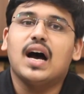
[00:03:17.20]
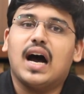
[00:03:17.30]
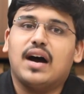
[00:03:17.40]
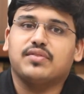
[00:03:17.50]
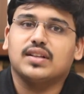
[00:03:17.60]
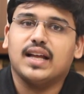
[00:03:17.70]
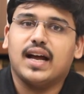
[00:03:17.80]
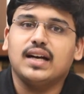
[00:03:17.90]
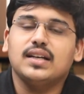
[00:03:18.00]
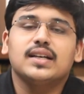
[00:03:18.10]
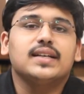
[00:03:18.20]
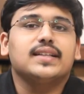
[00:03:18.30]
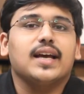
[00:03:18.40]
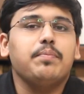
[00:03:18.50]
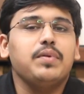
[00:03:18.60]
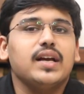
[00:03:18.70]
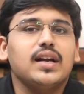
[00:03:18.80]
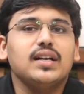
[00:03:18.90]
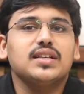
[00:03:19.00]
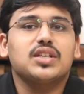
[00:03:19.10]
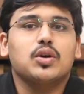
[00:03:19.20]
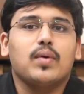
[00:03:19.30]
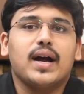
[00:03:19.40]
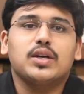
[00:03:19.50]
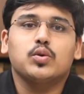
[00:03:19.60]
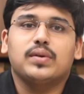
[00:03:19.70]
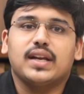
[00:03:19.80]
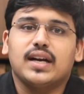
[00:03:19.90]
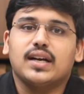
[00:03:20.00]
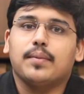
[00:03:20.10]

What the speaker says: After that, the applicant is required to create